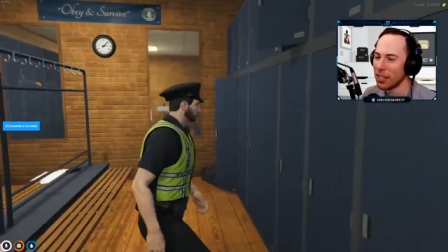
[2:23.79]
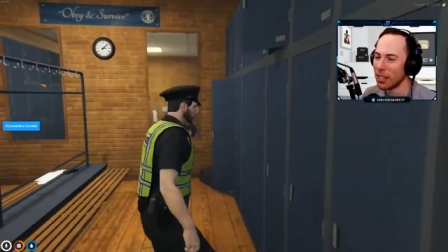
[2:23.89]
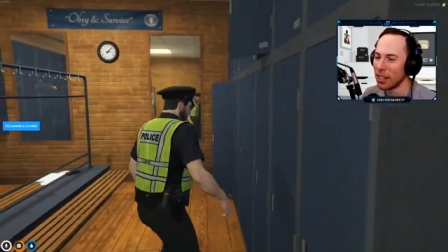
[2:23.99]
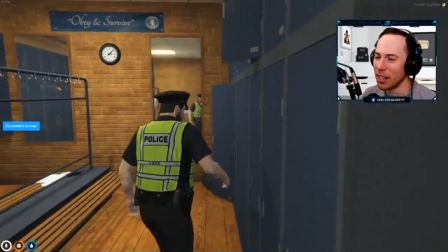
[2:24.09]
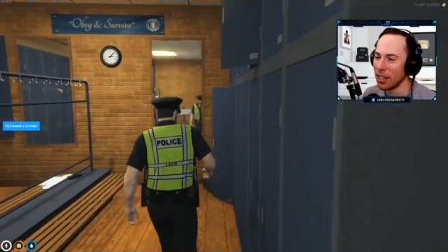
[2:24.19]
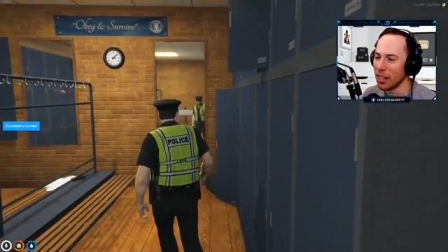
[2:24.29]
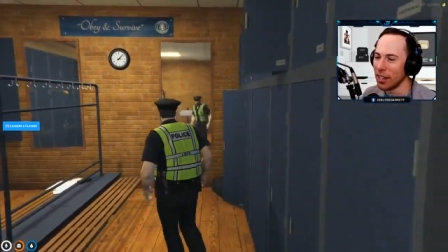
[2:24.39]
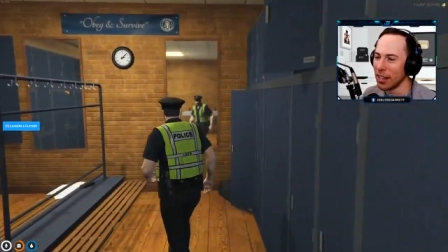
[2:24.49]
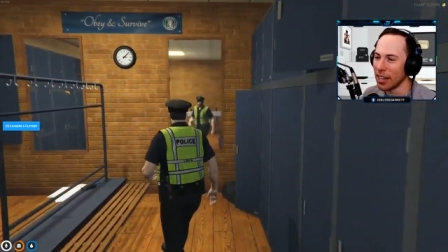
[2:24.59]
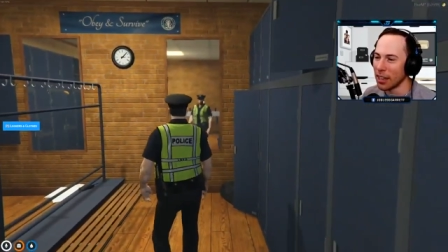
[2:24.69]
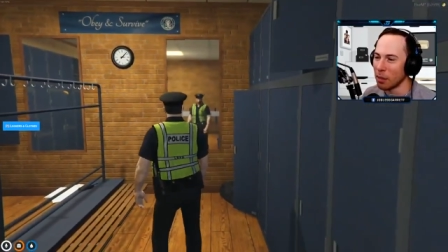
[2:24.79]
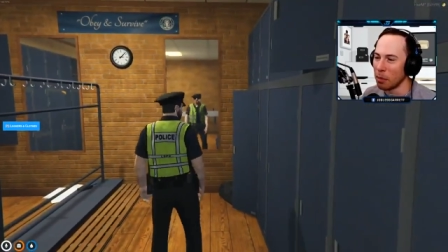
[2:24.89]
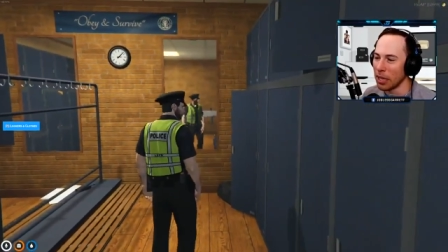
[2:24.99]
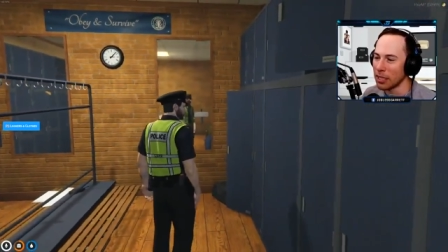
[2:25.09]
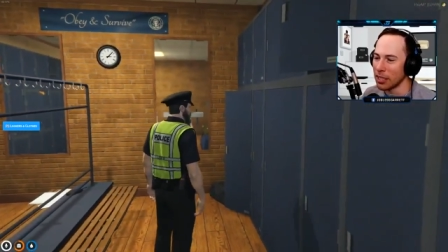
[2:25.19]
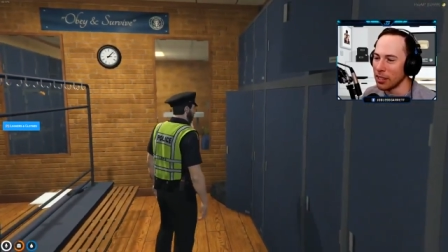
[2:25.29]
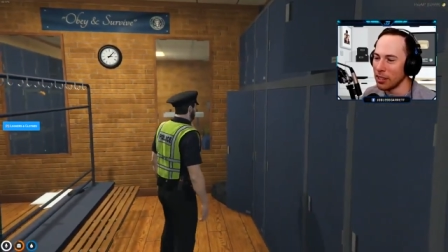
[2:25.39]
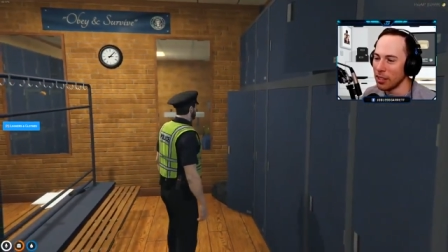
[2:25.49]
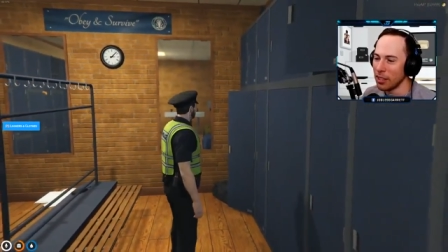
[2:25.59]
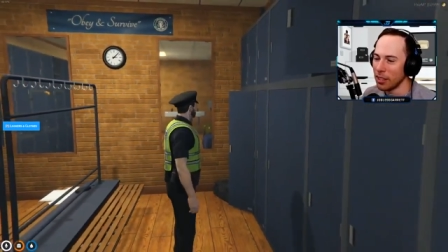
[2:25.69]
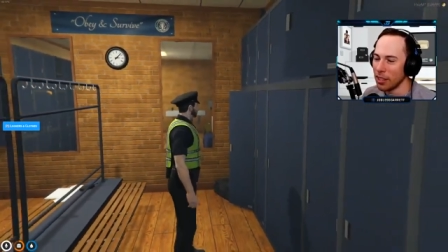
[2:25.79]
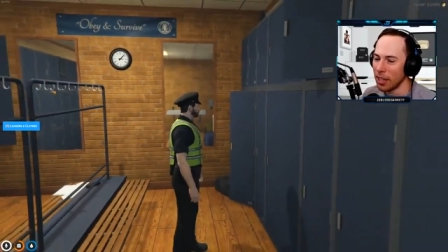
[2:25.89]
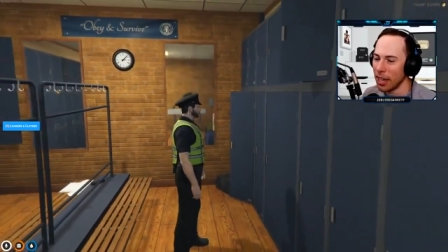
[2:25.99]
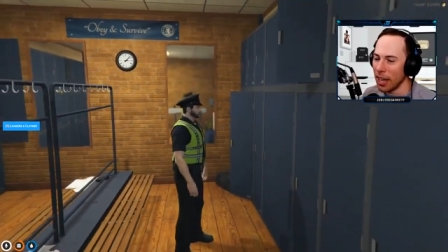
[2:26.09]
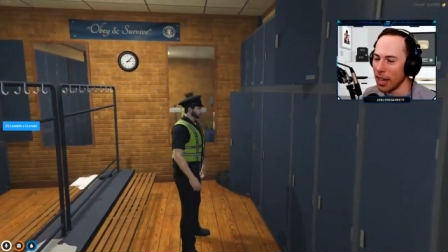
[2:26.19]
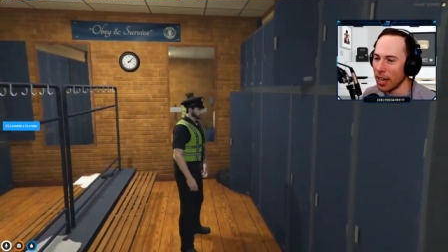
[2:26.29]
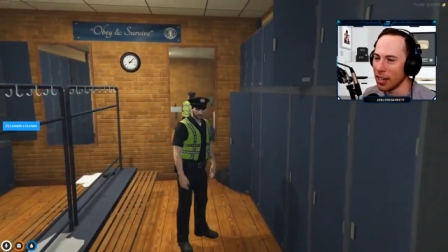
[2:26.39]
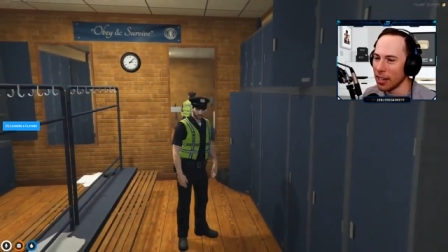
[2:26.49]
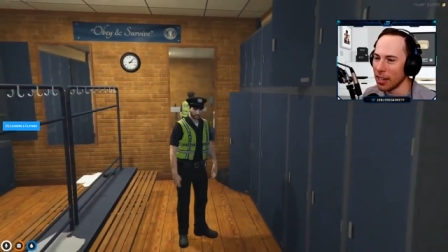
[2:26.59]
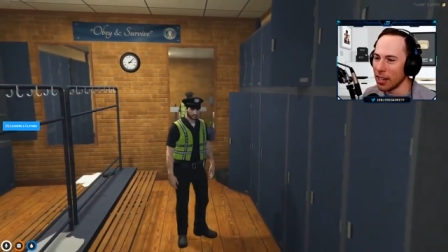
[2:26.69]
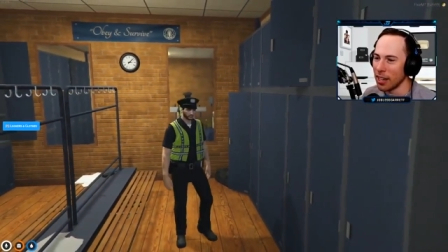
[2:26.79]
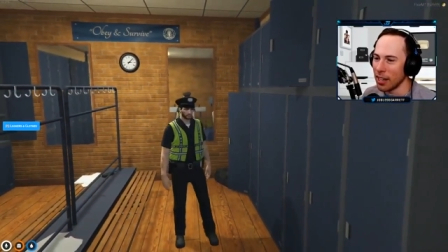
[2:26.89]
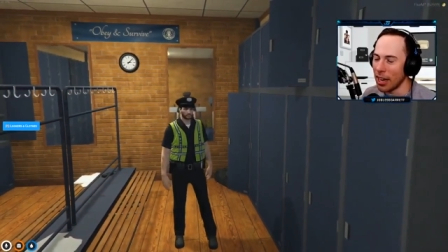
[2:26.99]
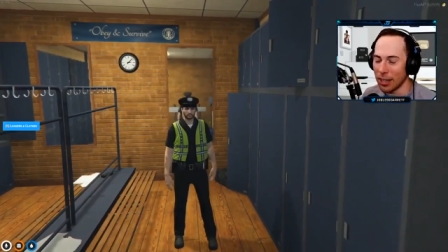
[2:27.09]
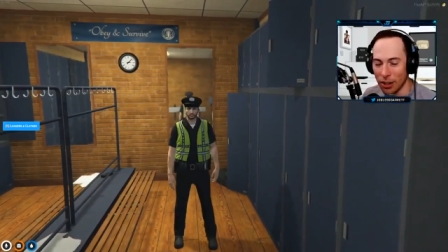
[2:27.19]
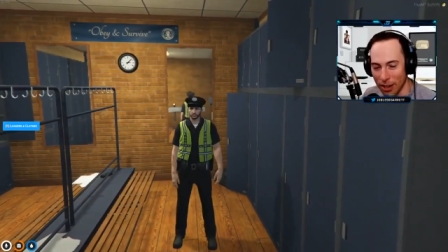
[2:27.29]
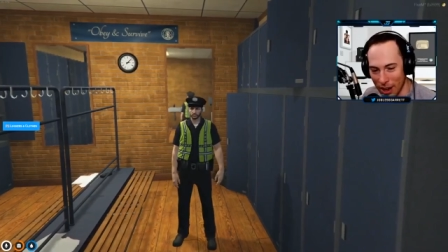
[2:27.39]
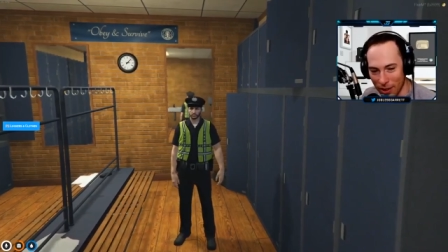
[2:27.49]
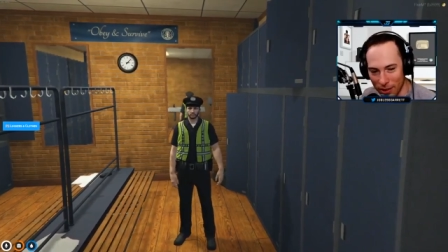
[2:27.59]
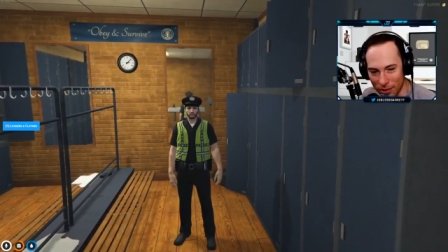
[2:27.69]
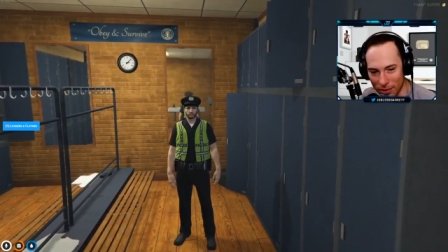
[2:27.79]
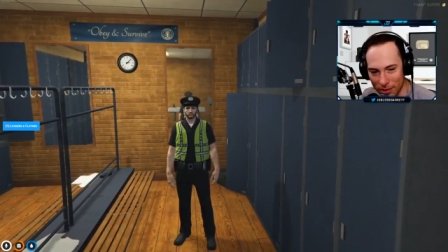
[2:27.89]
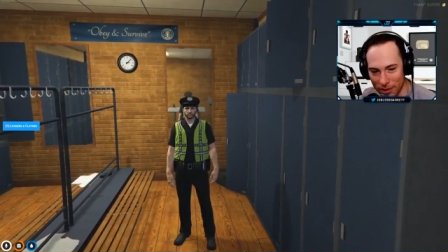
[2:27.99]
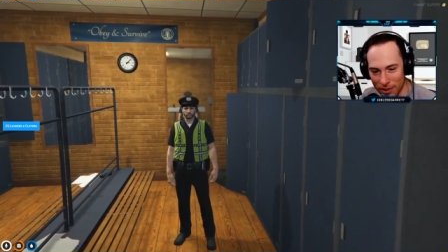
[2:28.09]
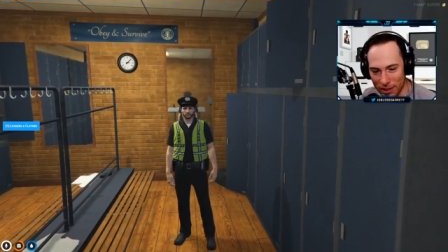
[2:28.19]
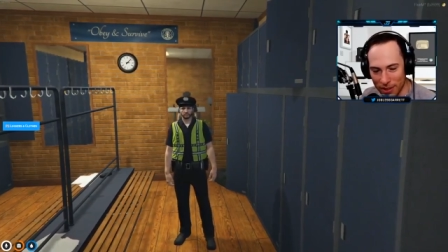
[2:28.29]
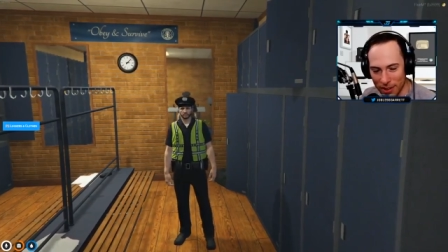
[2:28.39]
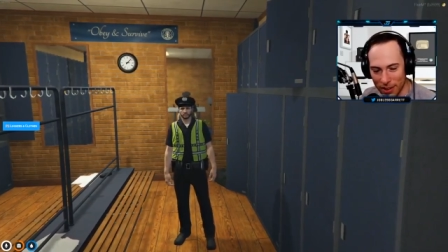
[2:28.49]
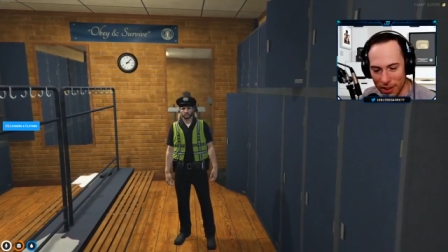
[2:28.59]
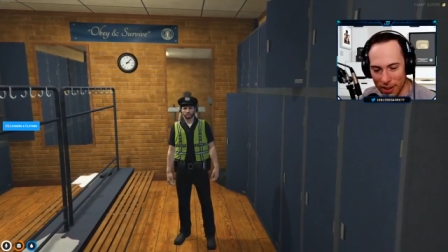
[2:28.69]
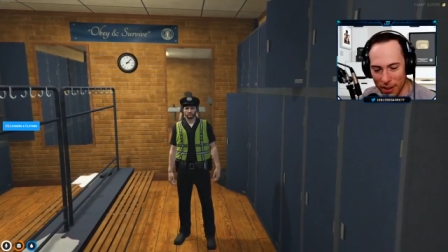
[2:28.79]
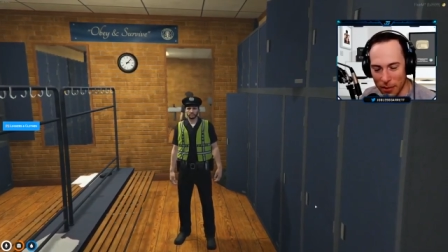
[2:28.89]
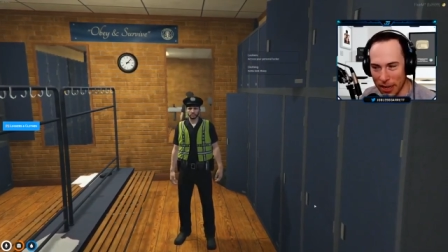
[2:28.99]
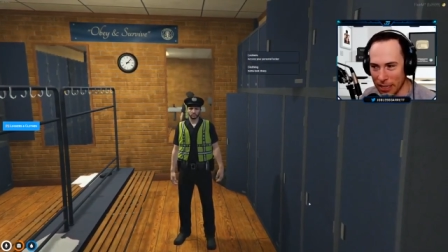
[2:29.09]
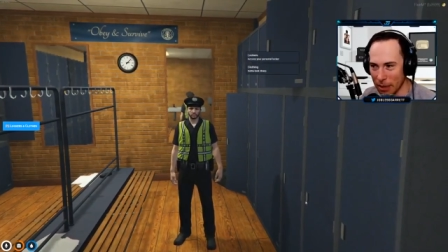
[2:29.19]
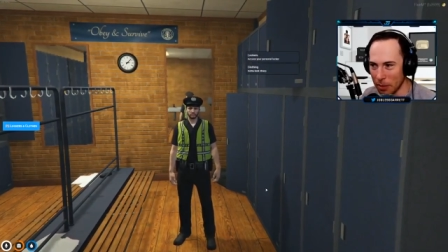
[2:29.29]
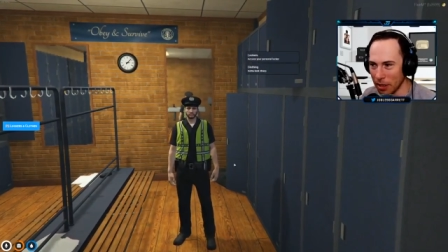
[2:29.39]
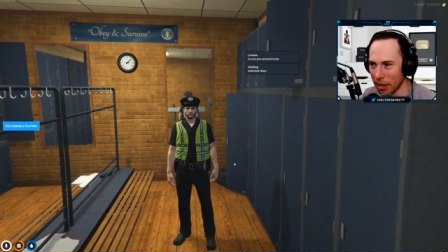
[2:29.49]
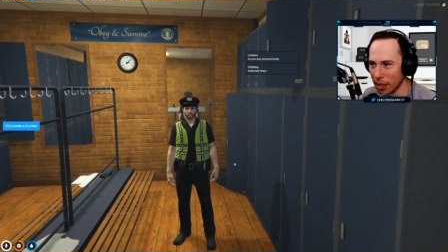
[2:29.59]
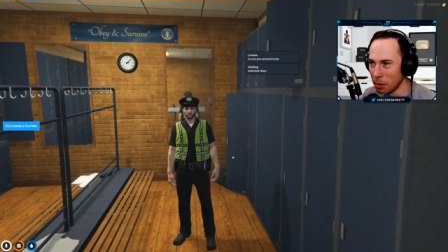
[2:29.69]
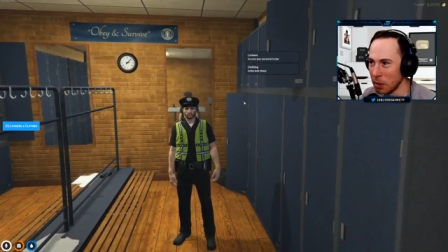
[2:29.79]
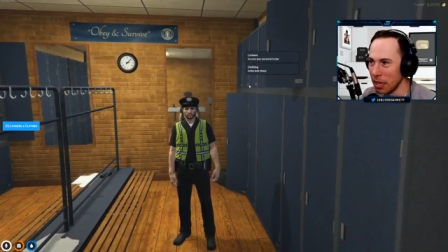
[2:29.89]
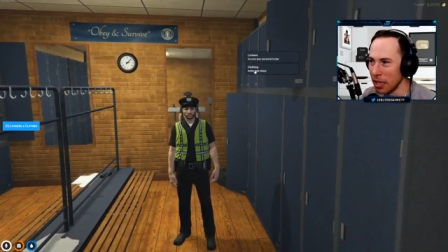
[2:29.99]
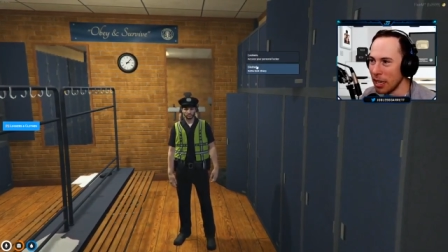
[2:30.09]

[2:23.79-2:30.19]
Uh, I got the blessing, and uh, I turned it down uh, by accepting LSPD.